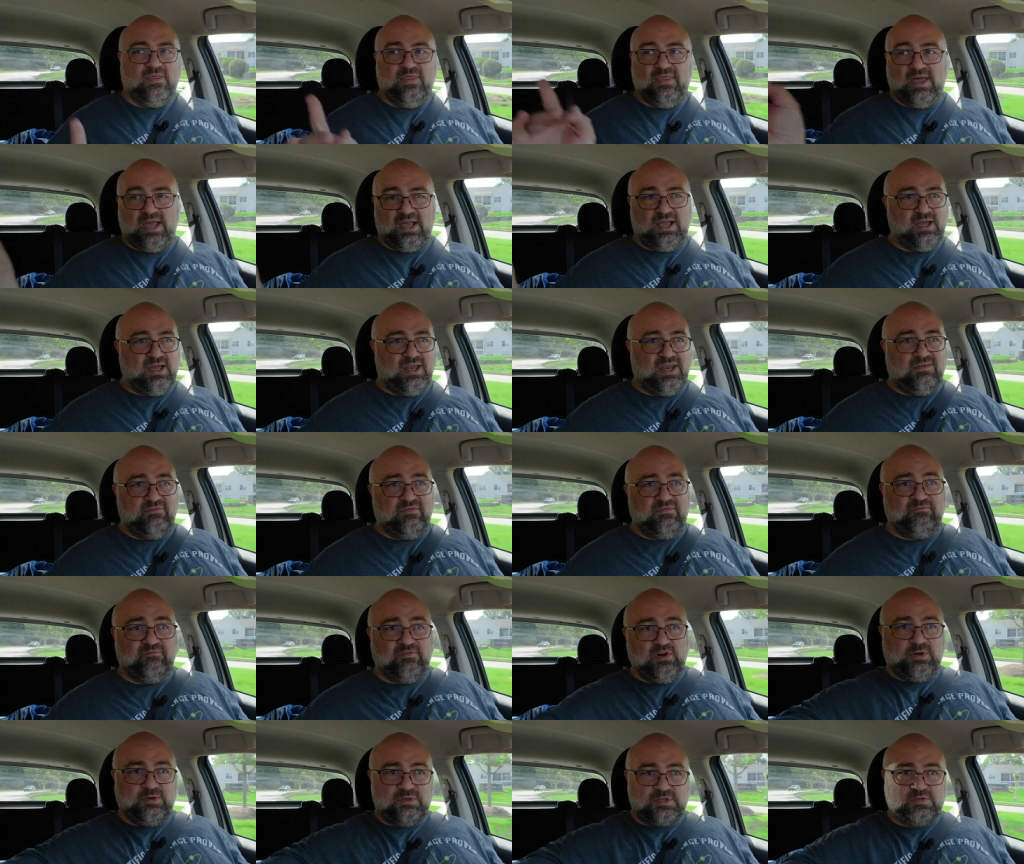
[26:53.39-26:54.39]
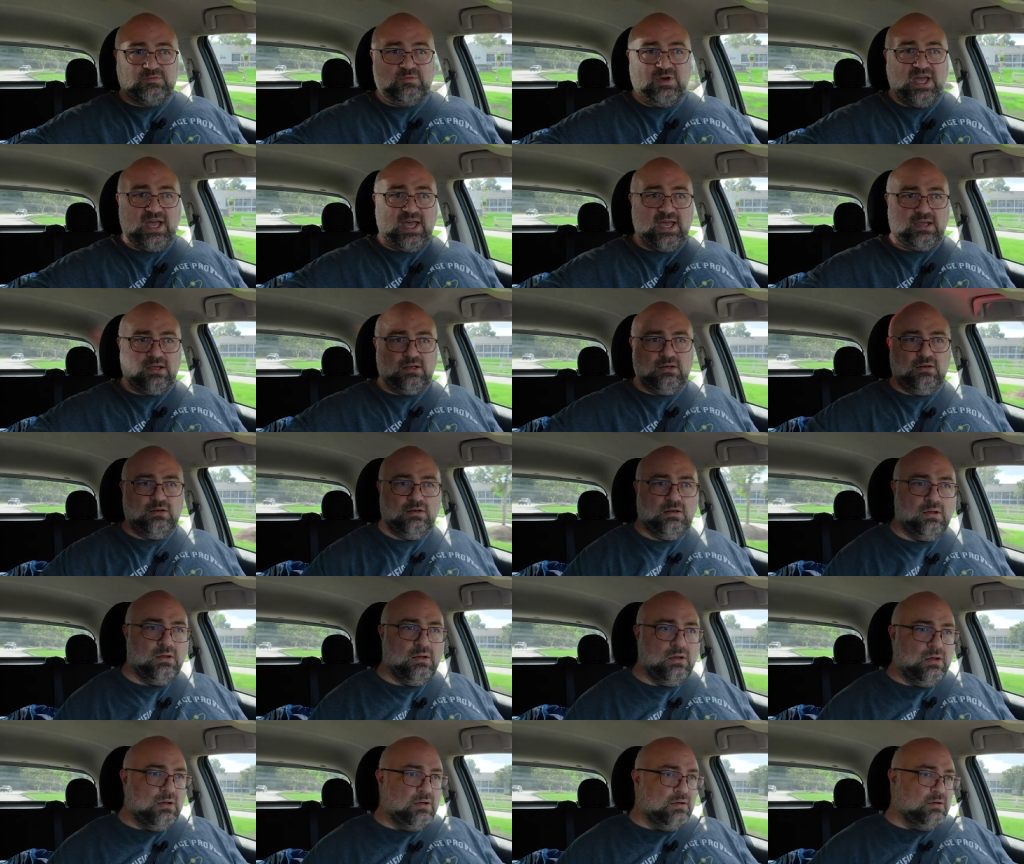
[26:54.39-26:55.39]
That guy in that Volkswagen
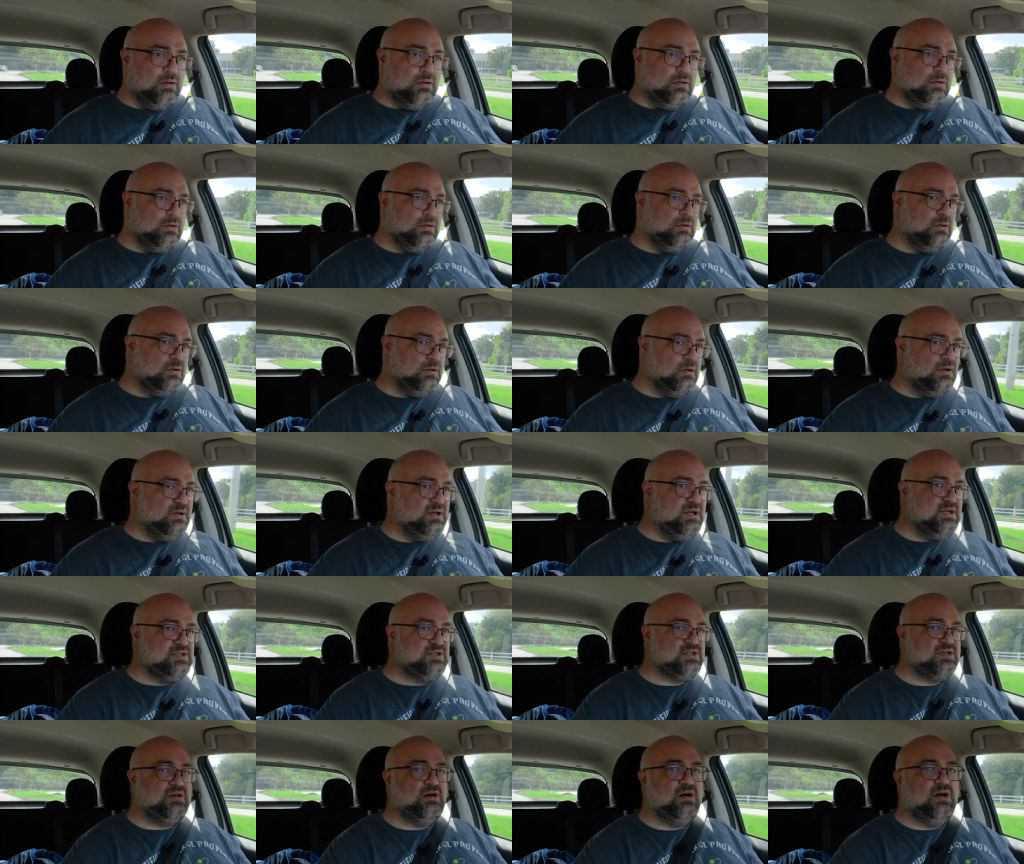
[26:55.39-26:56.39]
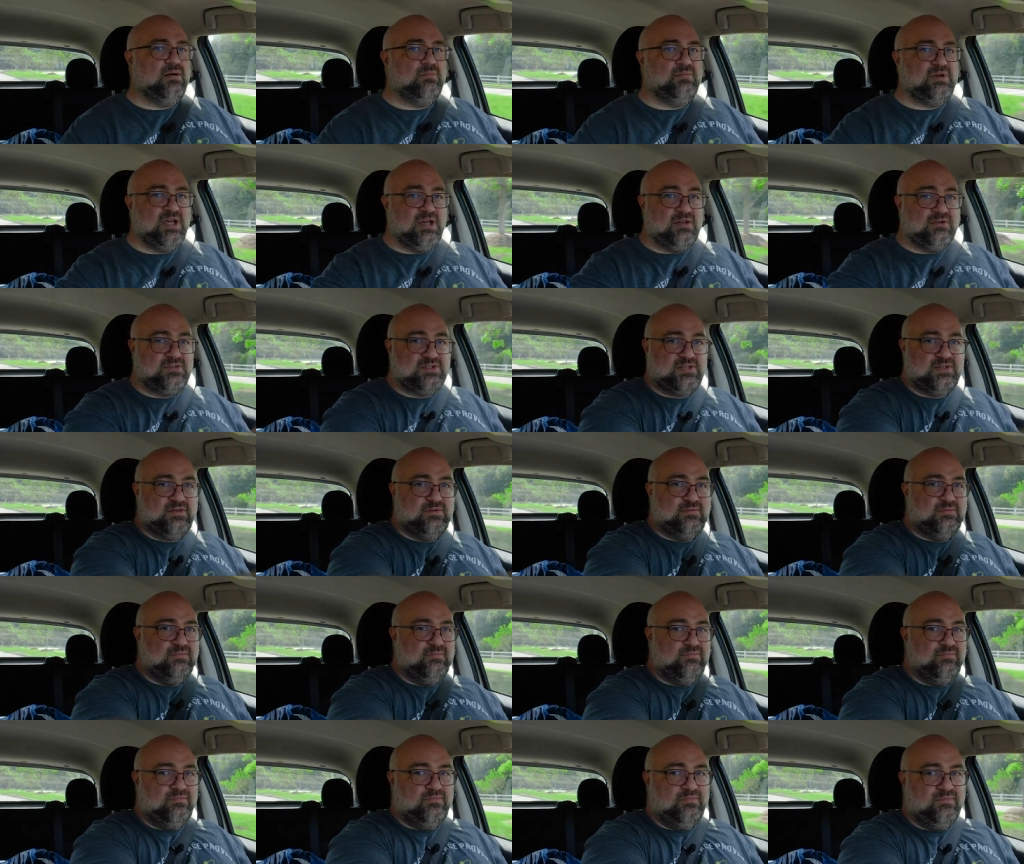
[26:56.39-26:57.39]
needs to calm down too.
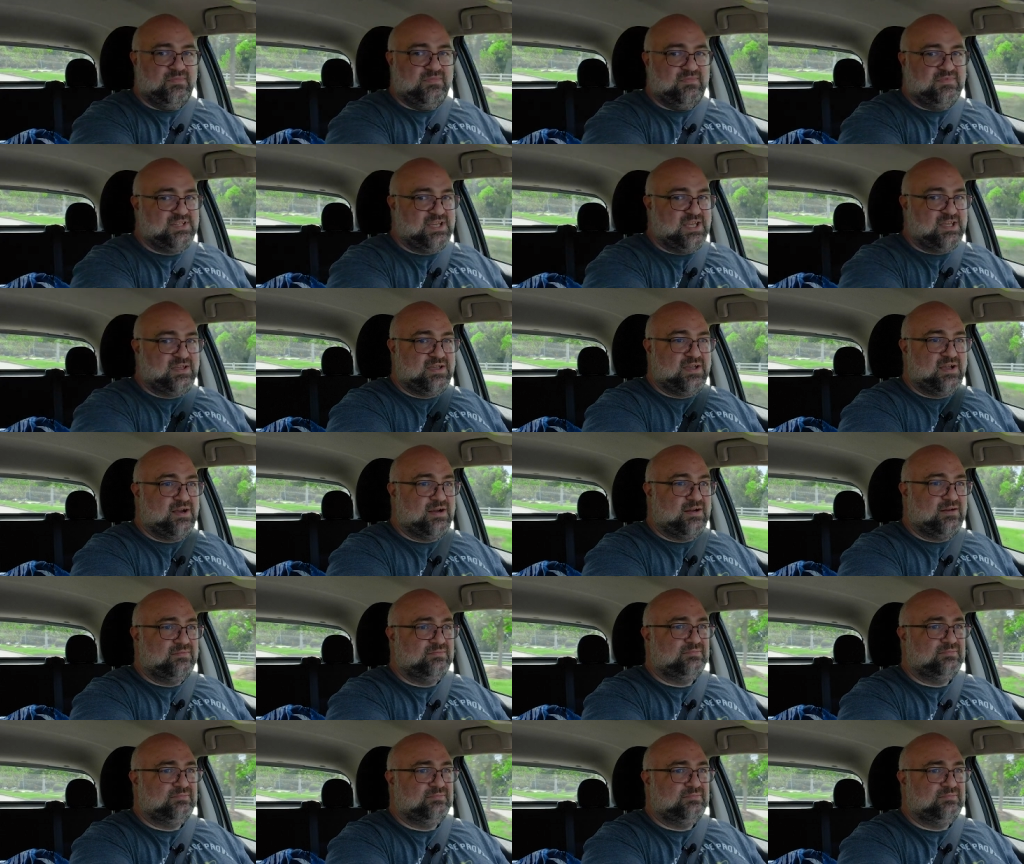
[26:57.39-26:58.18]
Take care.